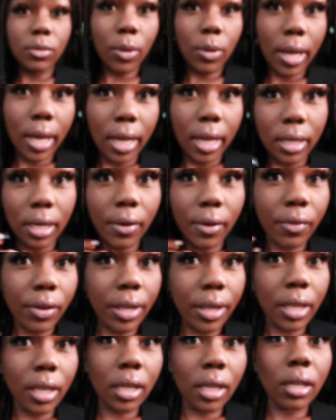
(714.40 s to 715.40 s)
is why I never
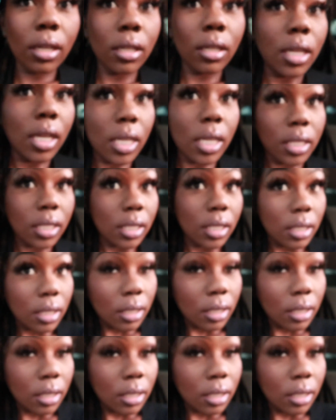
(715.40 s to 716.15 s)
eat here, because